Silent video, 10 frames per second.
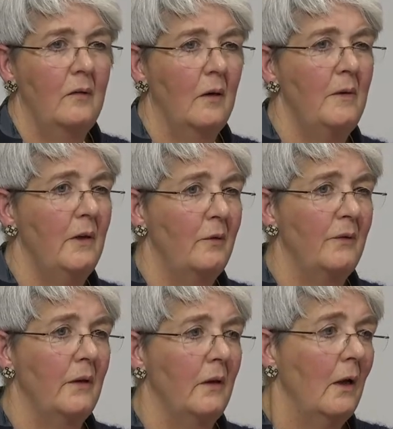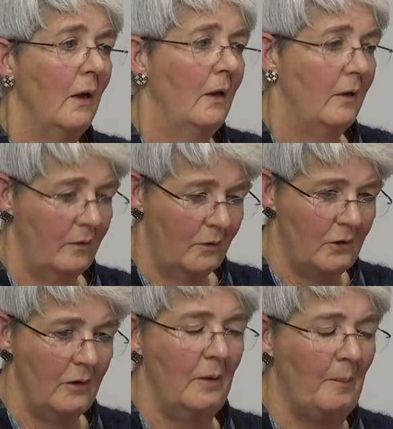I mean, this was
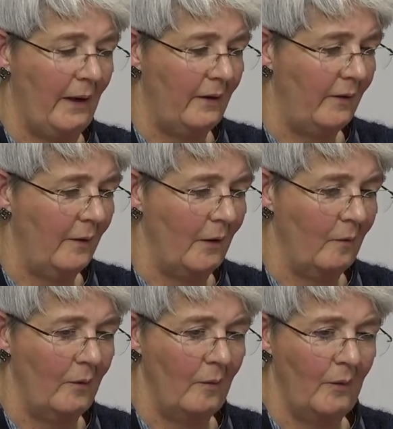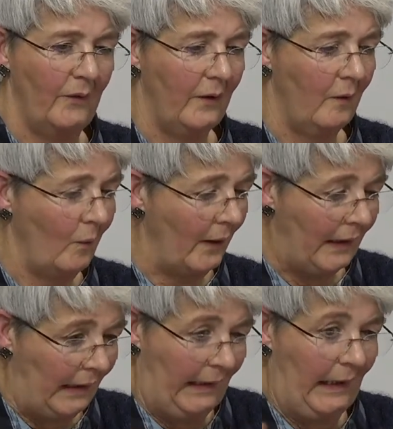during the pandemic when we were saying, why
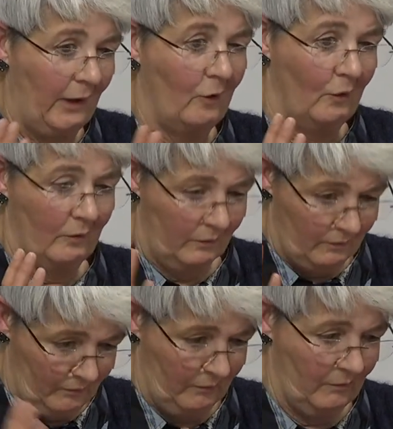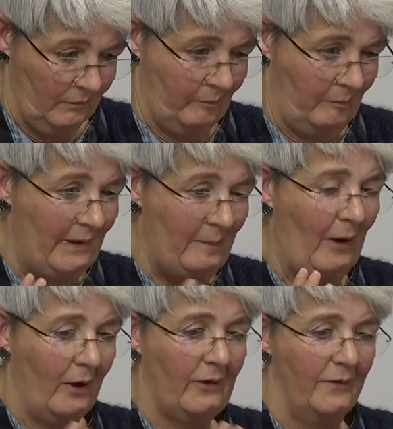can I not be
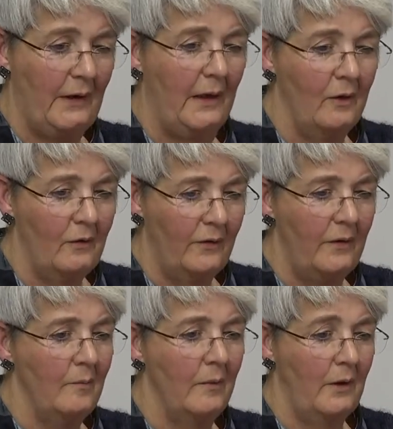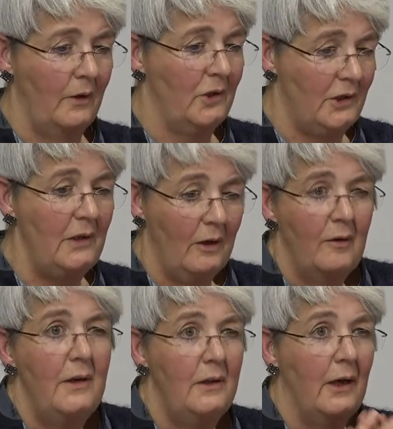part of the care team? And she
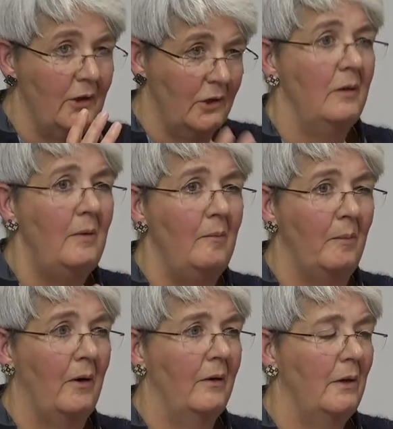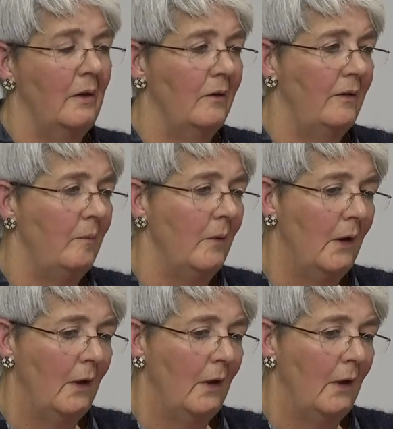agreed that I should have been part of the care team.